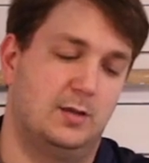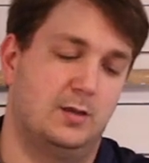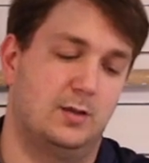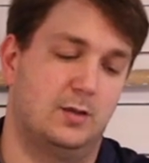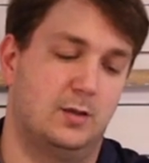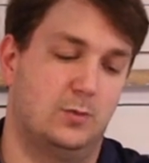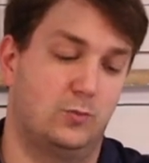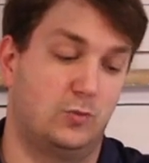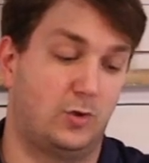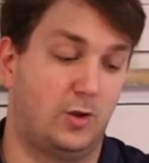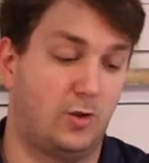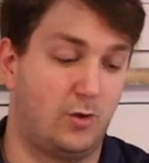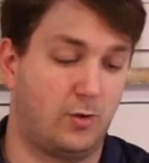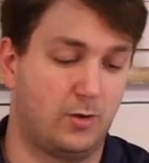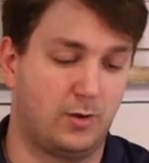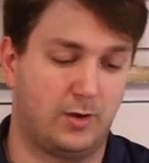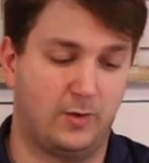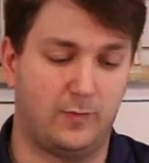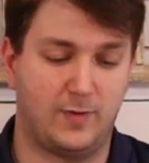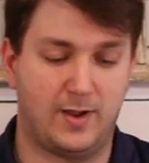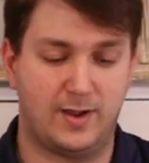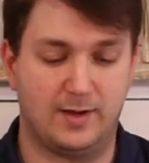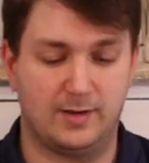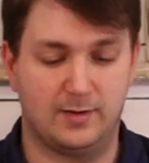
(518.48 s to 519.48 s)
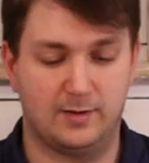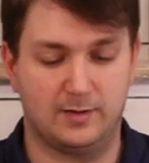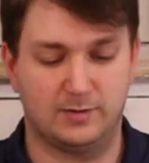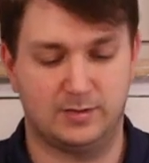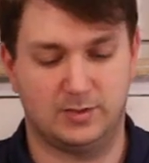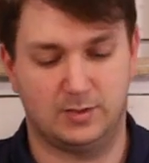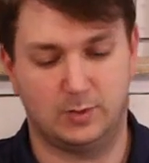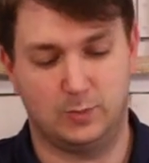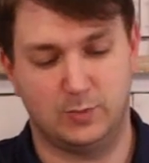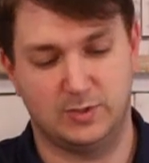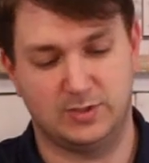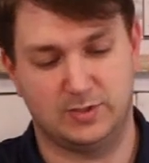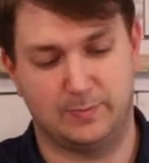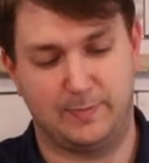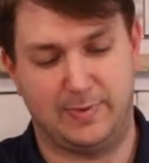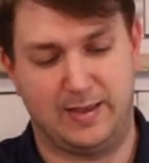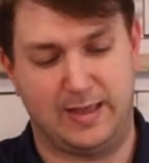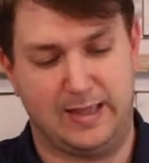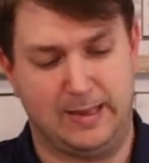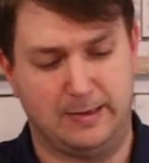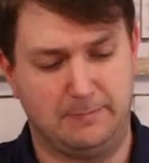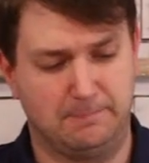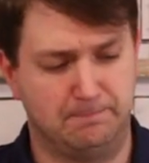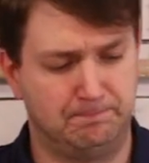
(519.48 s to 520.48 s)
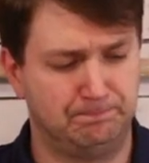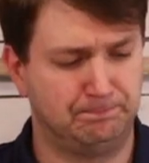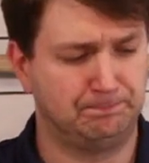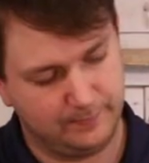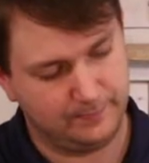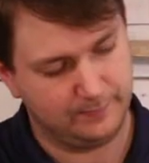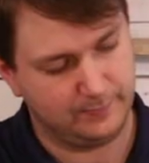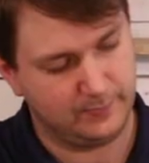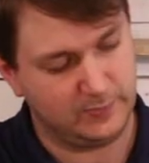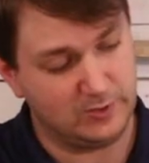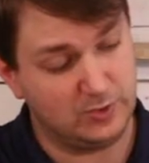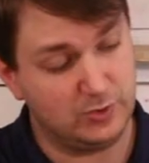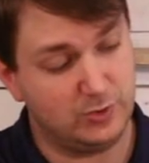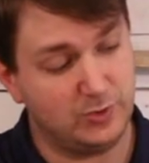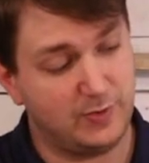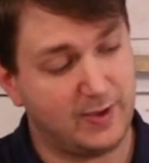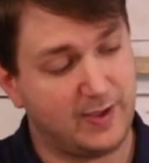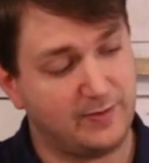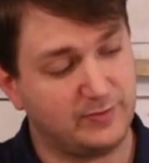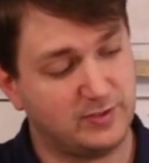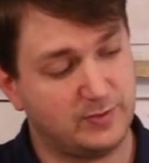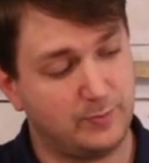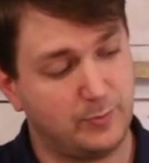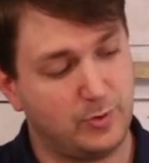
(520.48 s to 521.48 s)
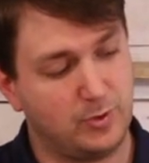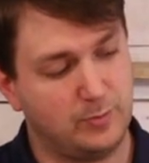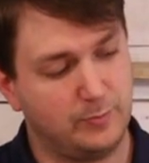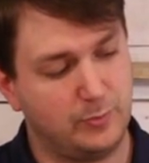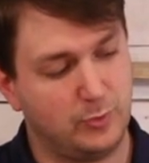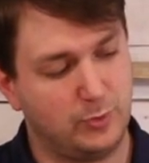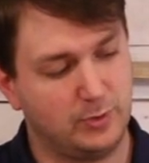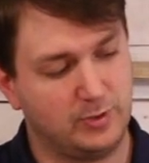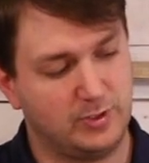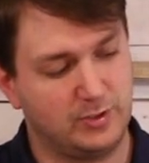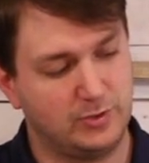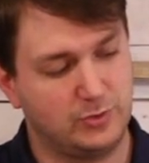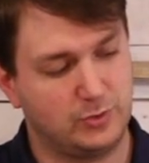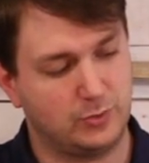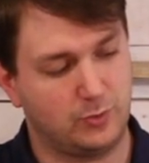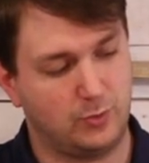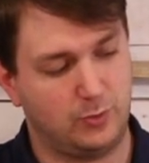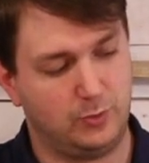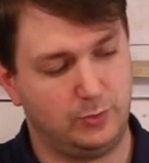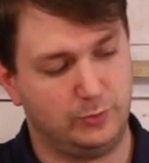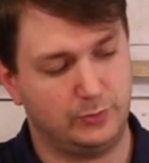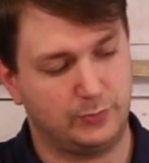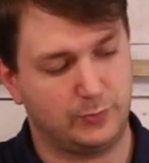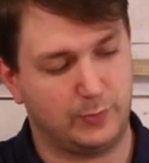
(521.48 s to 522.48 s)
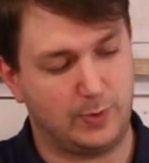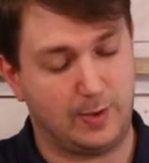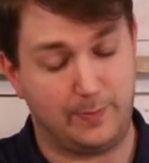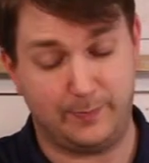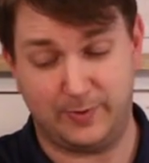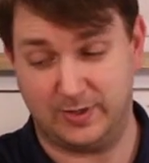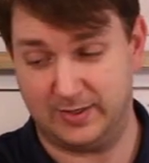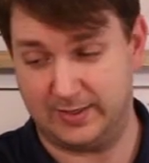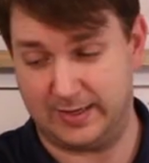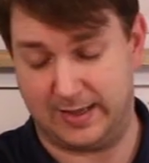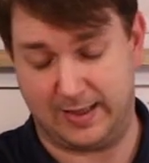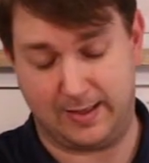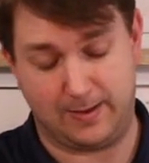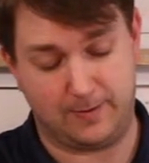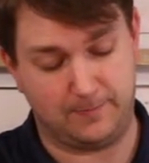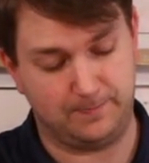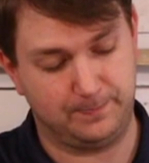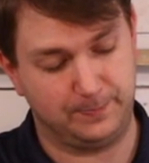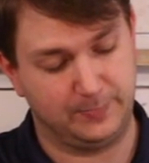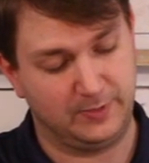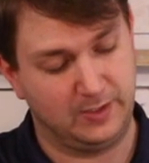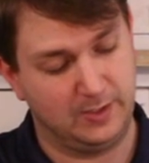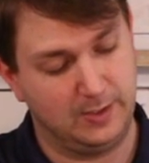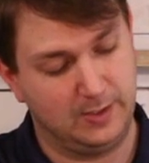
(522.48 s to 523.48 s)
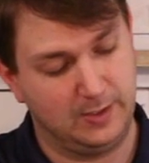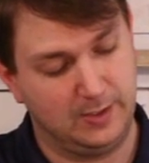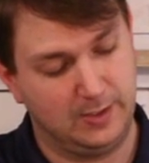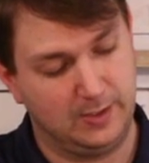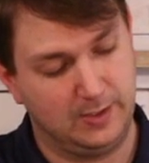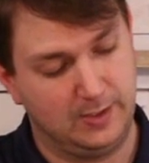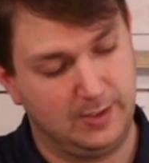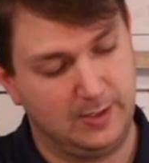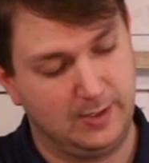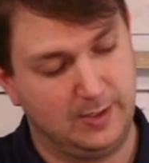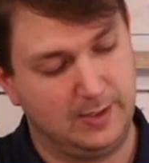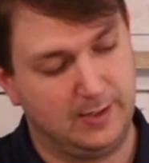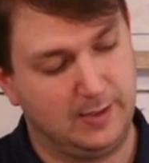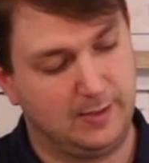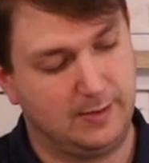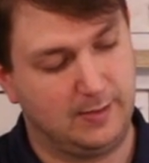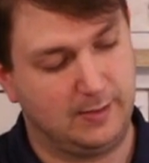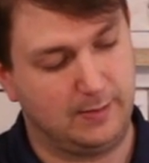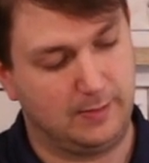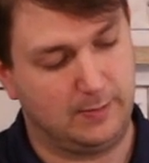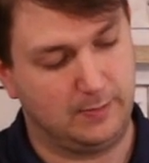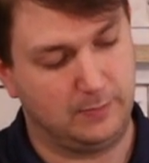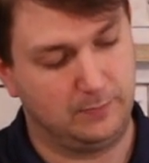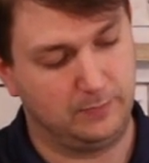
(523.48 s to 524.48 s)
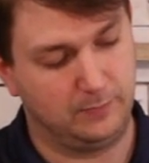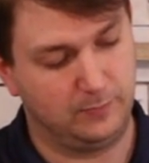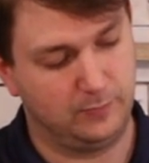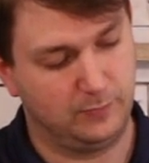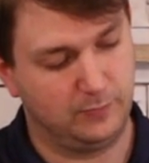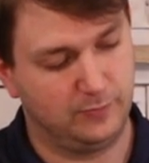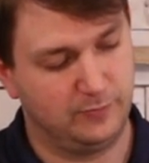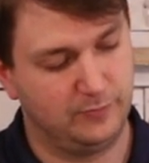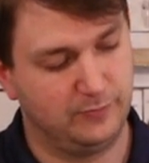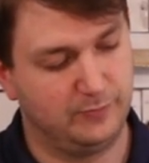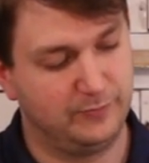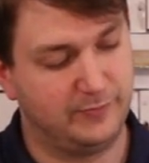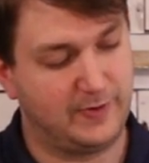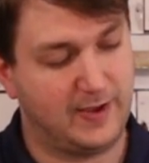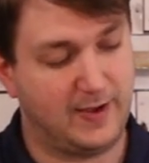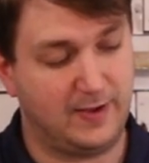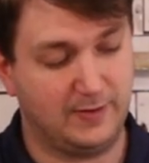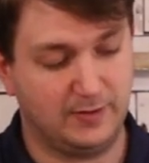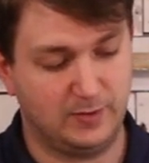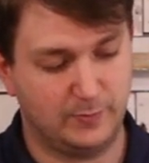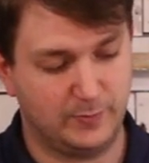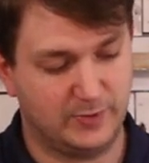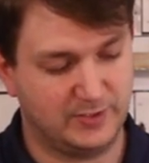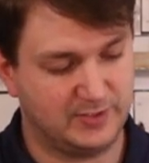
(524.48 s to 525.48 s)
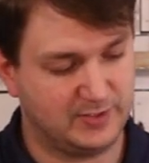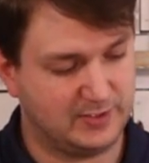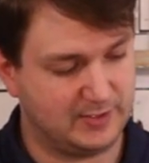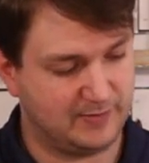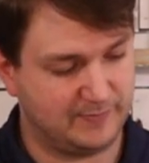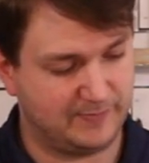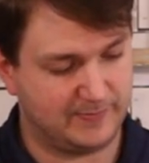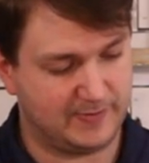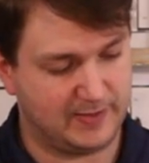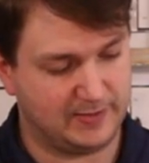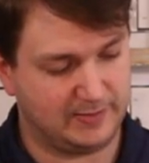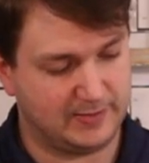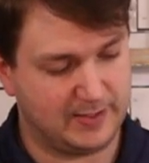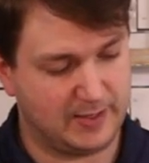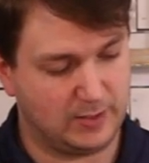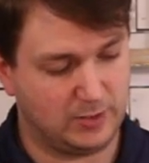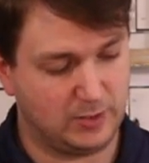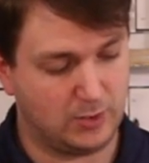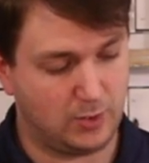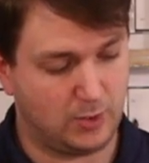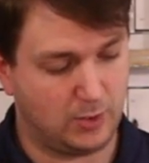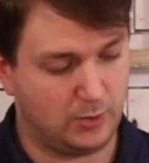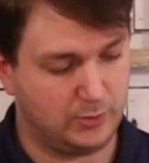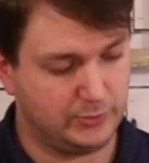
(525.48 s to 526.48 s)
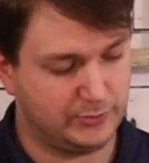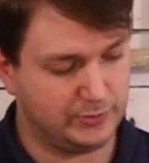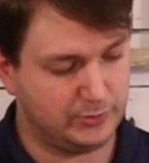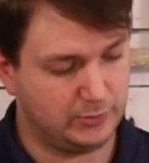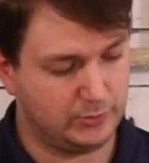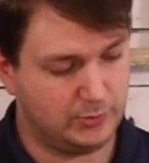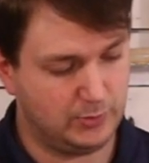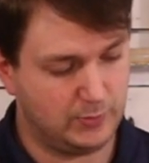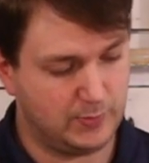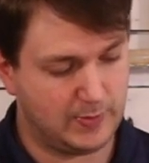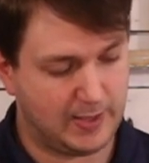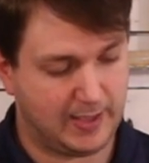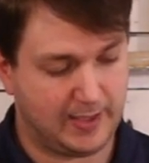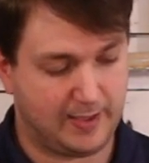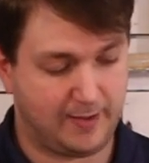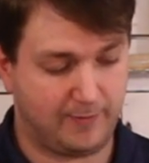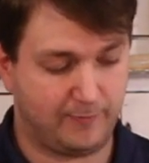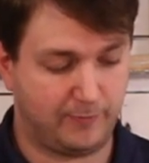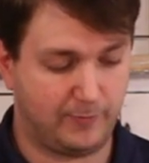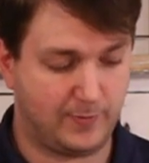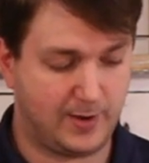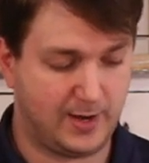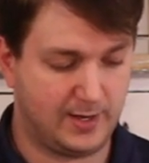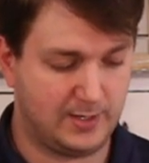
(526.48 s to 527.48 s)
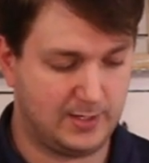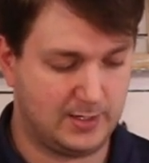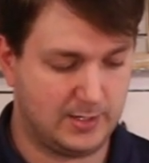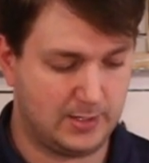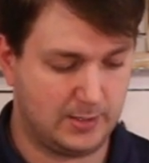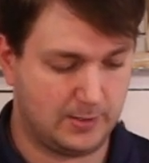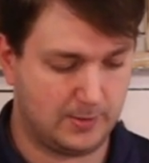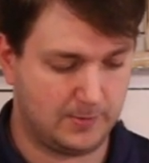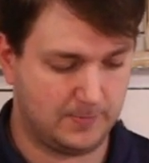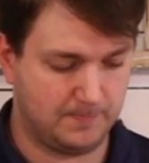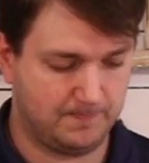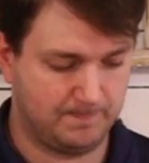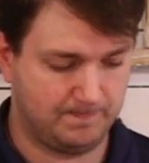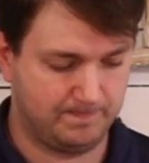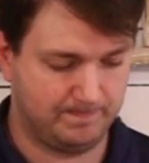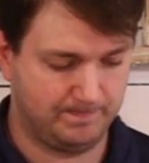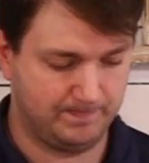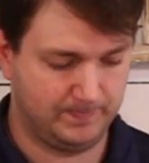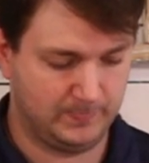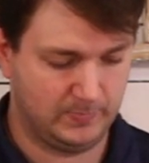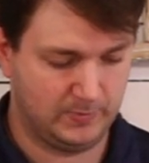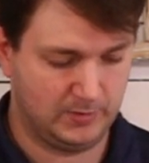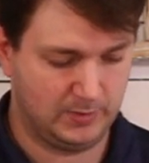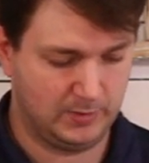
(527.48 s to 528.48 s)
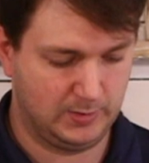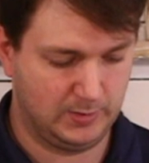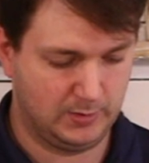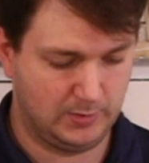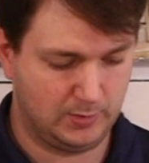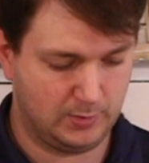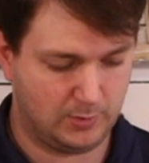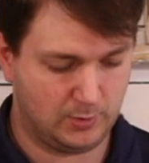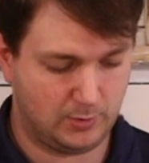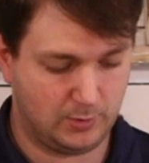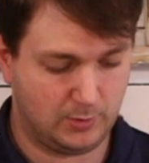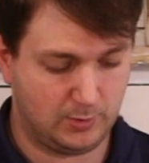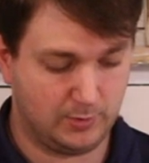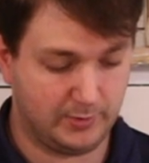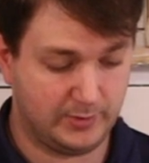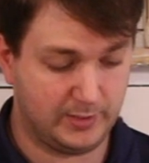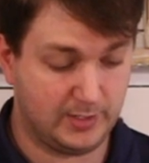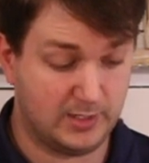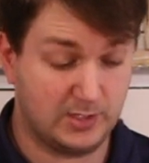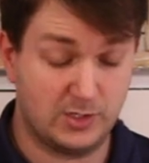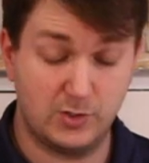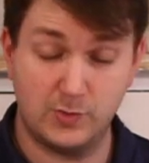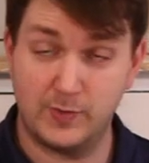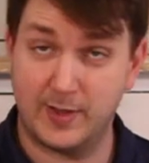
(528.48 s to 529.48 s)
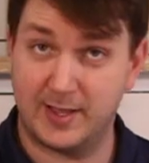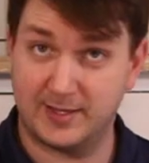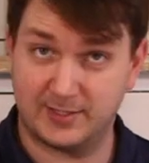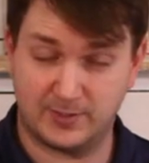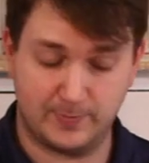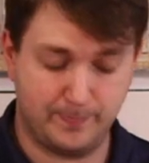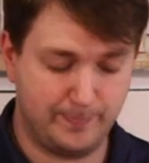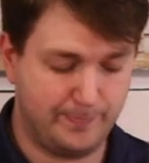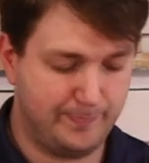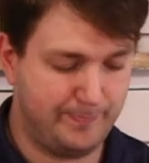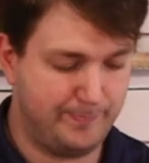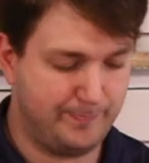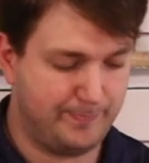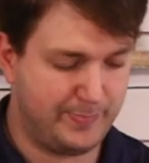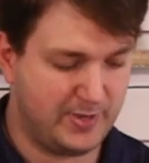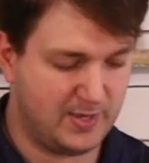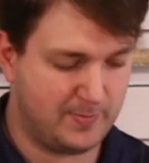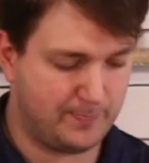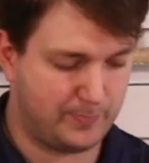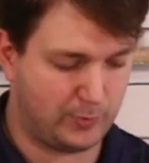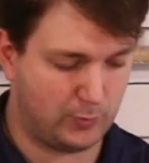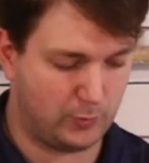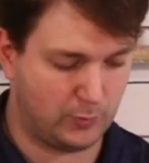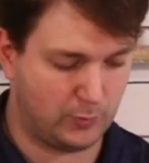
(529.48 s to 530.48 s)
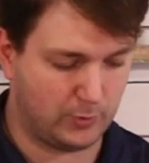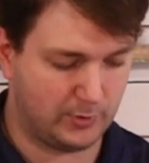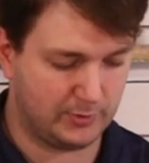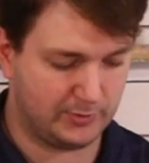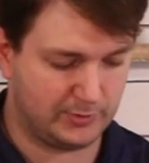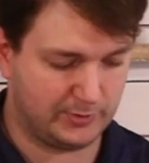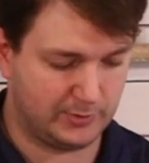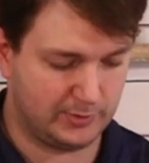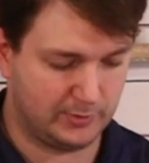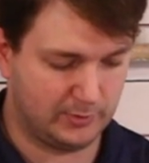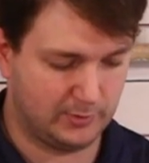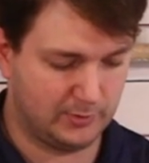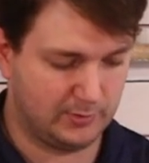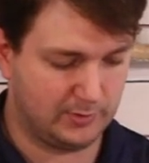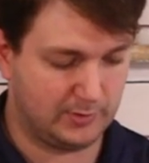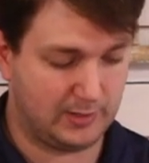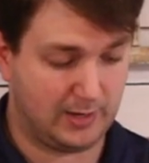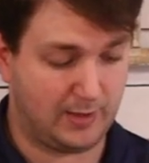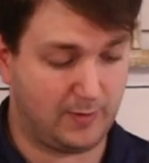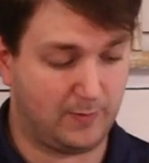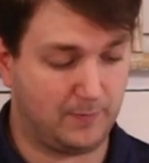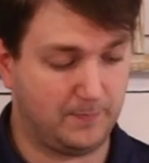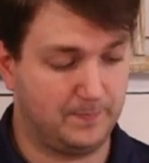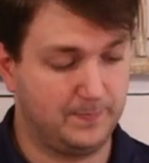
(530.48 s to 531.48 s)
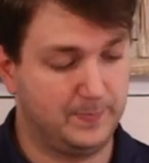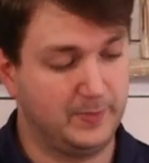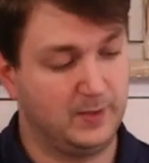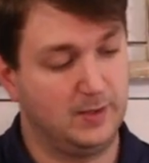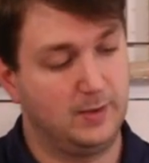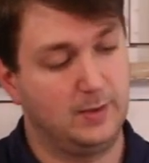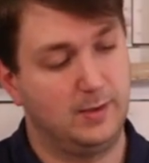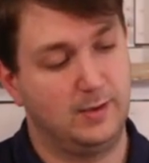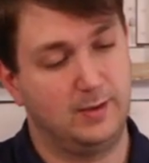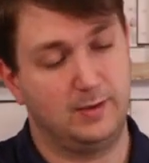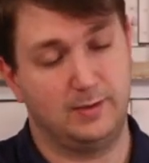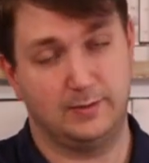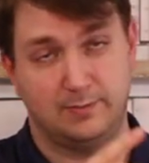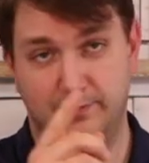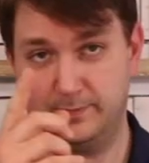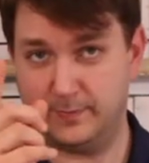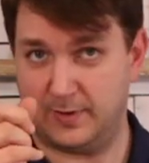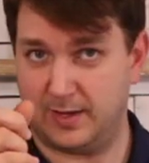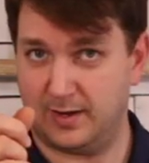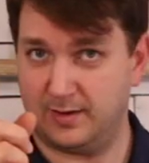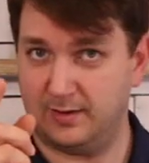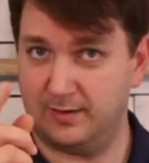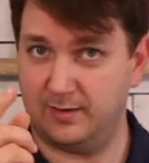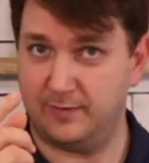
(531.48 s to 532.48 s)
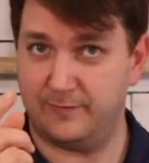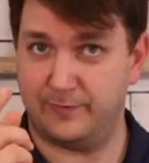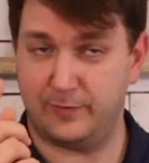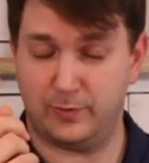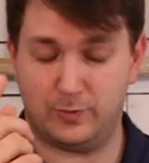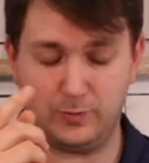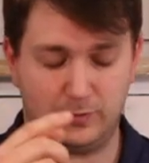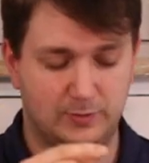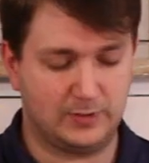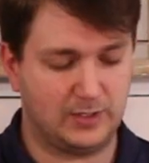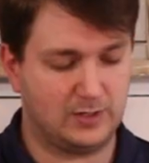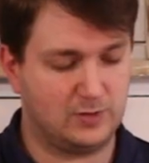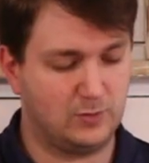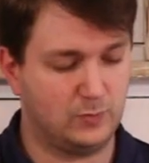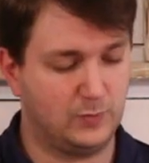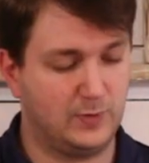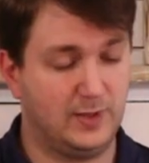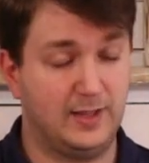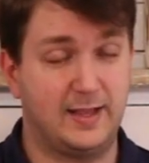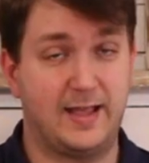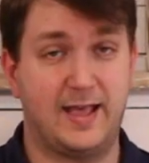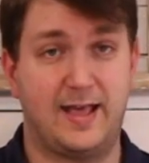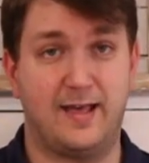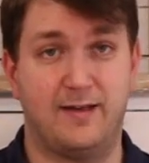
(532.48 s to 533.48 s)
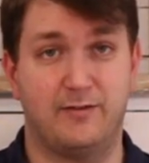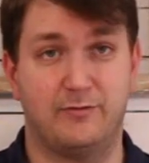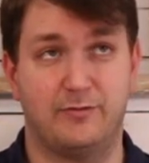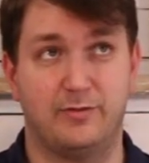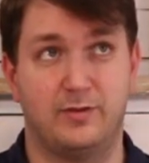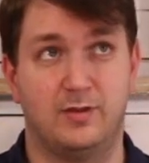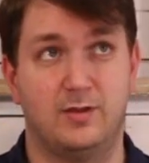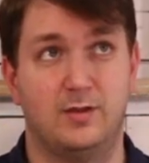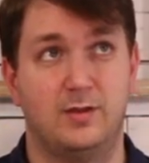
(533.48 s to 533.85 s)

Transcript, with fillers: uh, recording right here, so it wasn't bad. You do have some onboard controls for up and down um, volume and stuff like that. You also do have right here are the USB ports. Now, it's kind of difficult. I don't really have